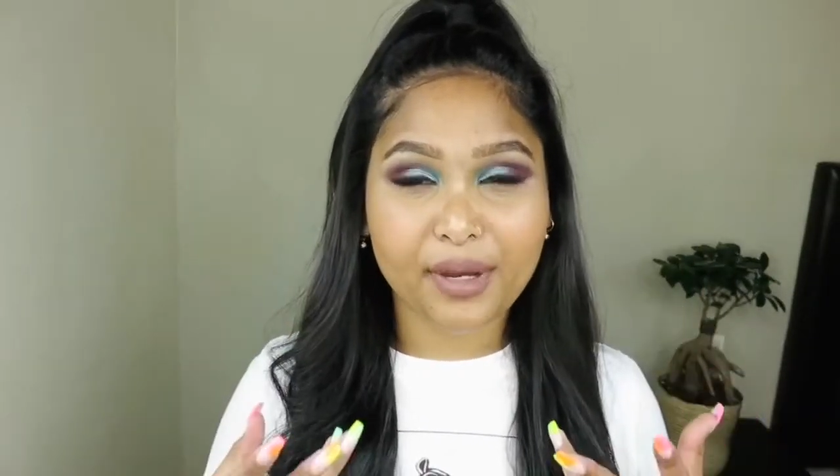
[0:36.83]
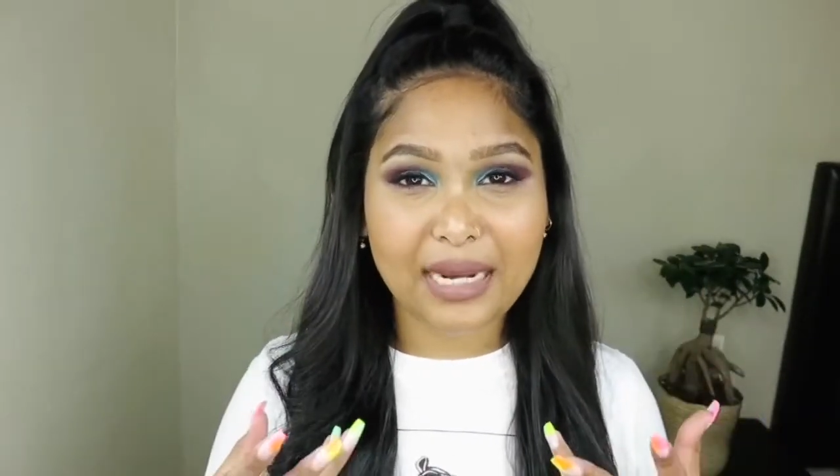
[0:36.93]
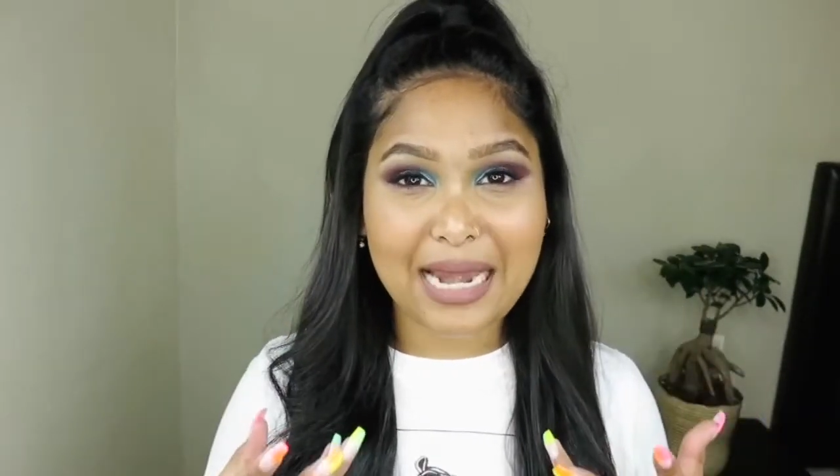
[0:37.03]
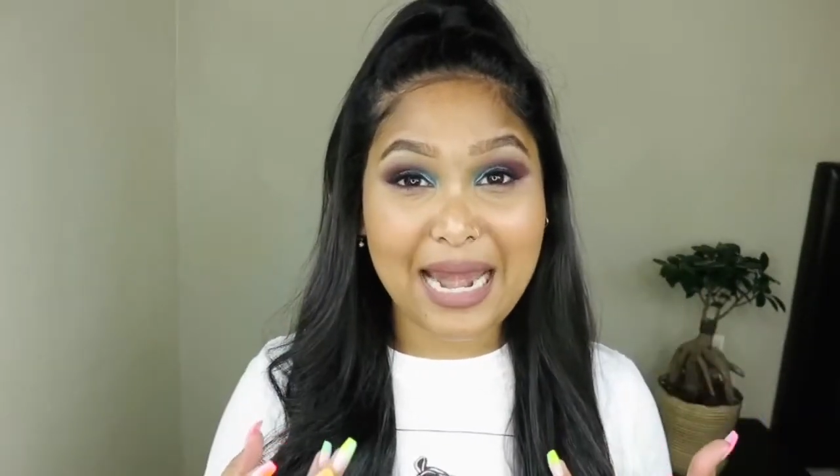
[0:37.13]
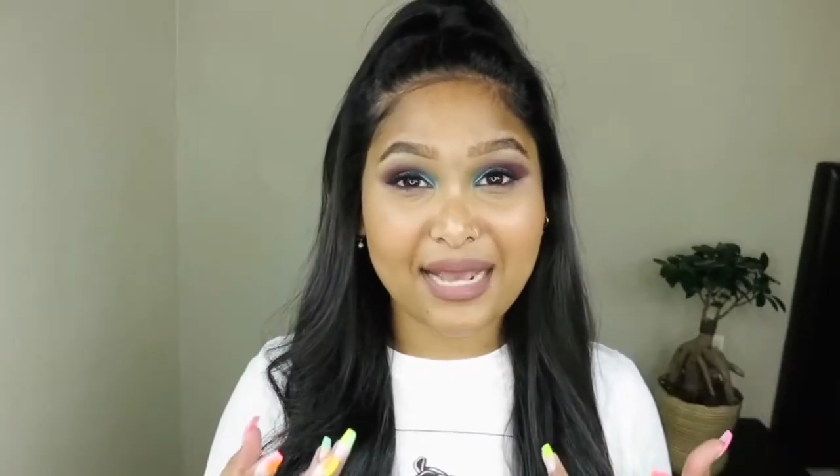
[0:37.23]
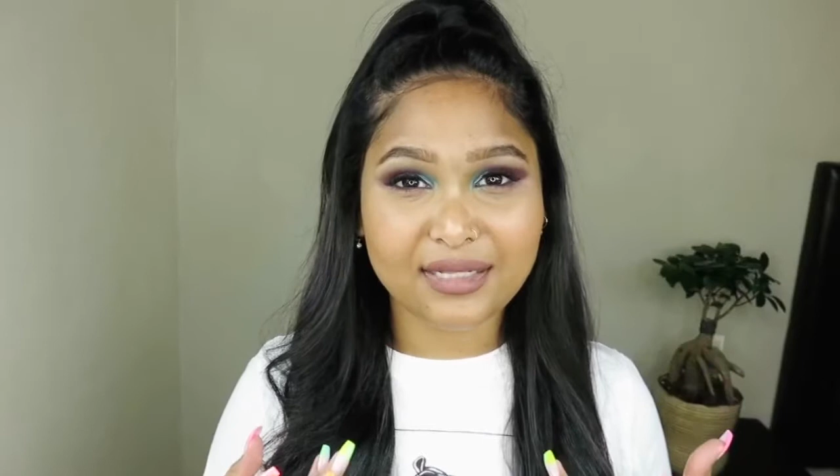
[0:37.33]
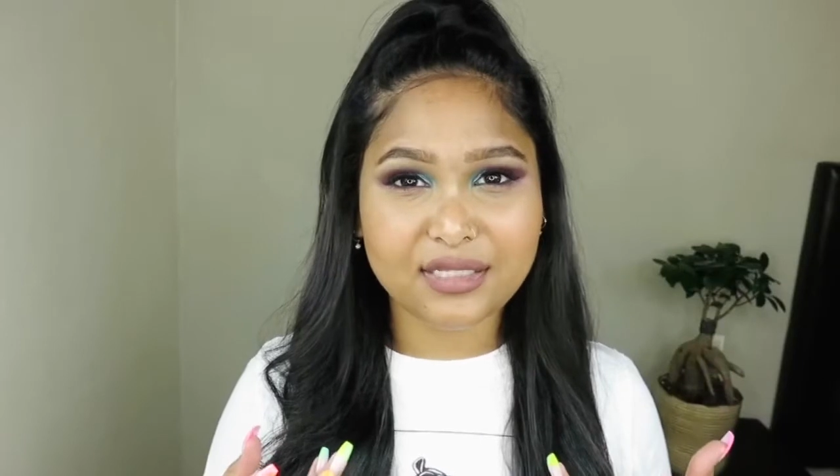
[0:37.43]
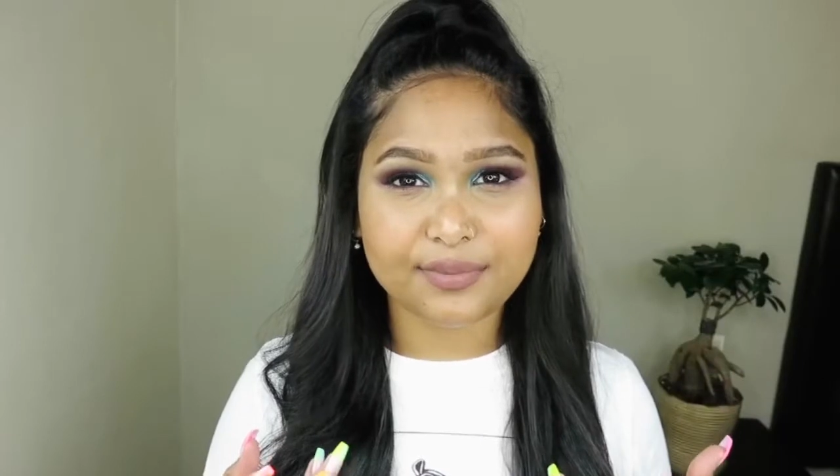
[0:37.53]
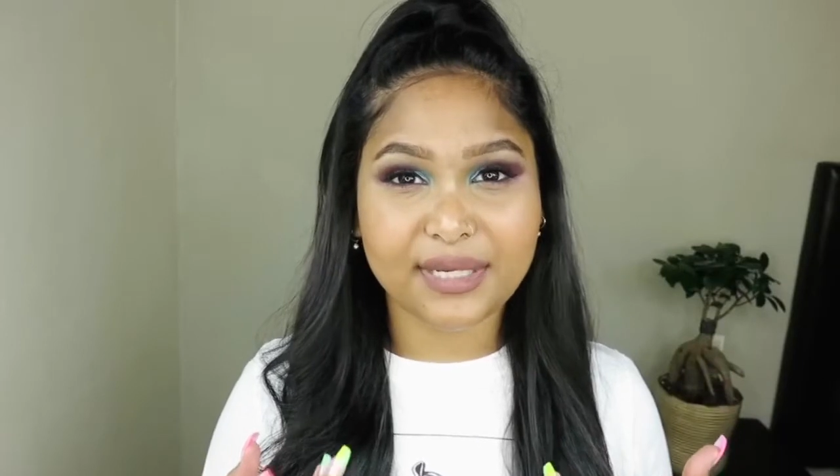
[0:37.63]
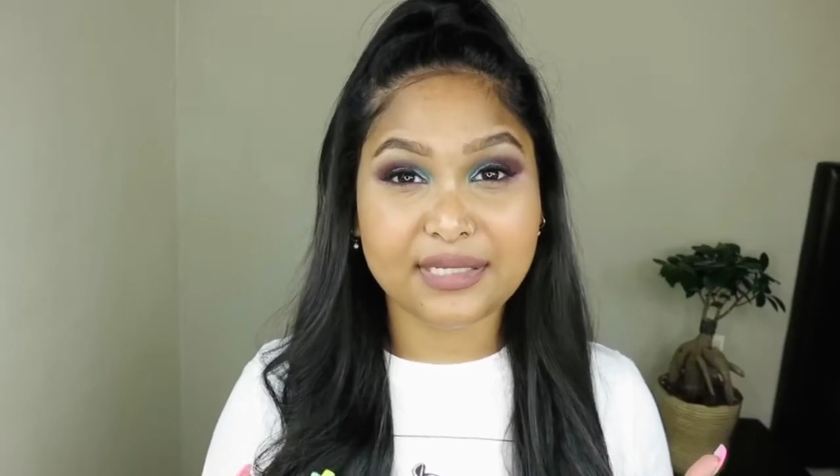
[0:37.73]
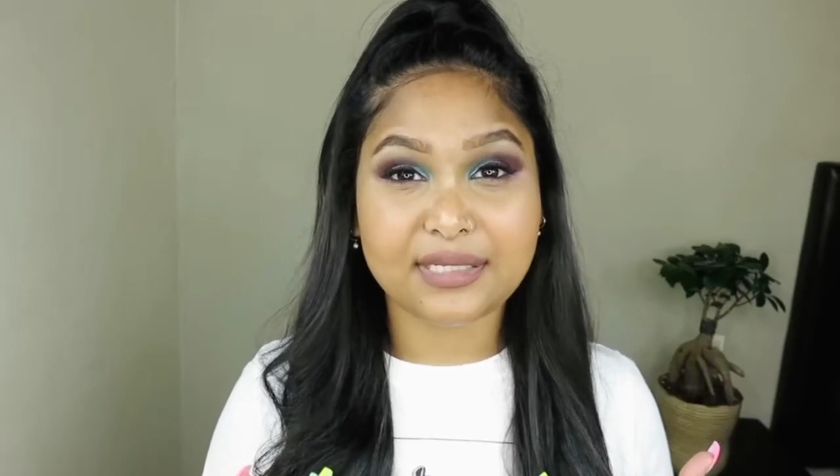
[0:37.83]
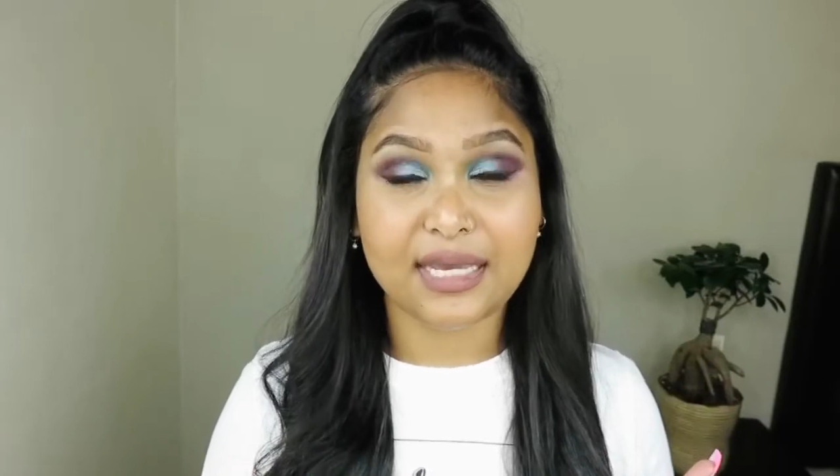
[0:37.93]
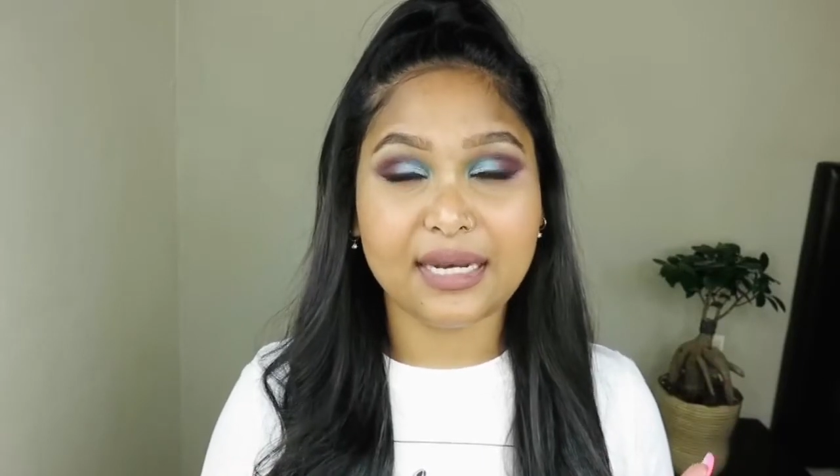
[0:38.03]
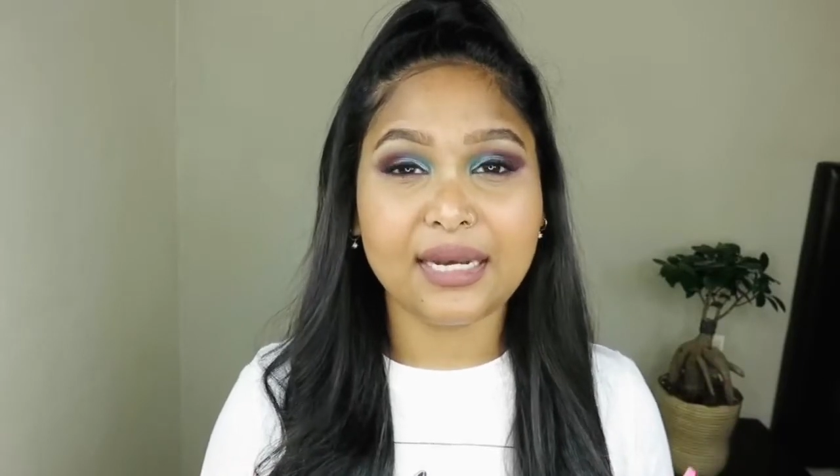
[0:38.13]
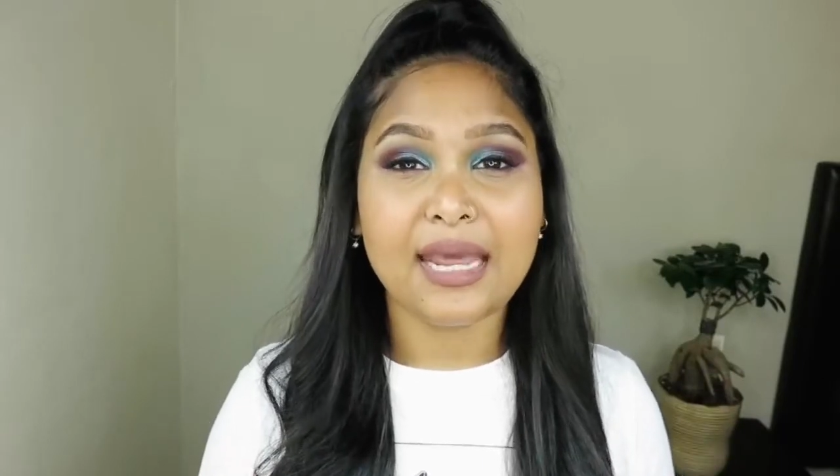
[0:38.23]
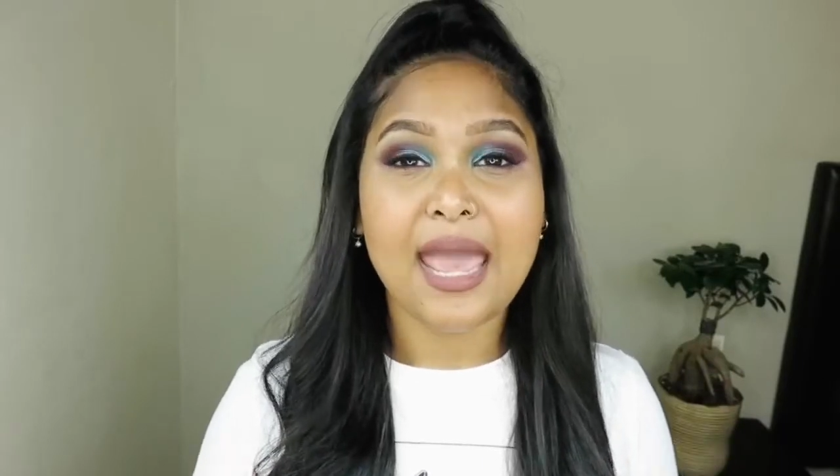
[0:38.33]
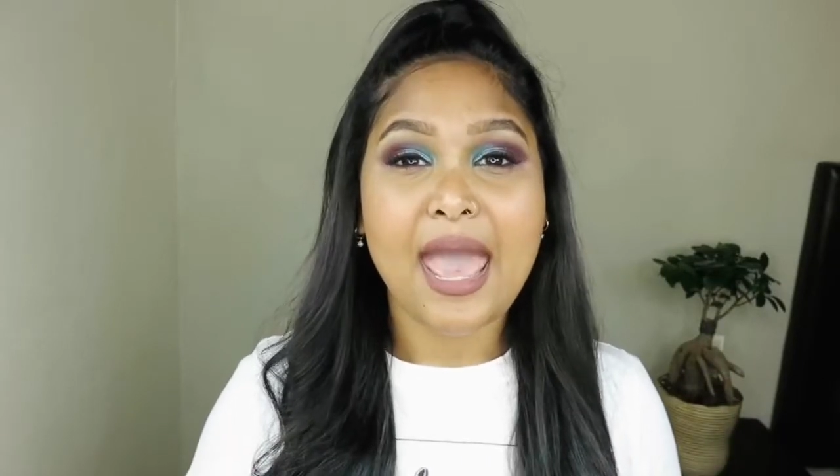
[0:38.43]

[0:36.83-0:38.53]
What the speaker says: cleanse my skin,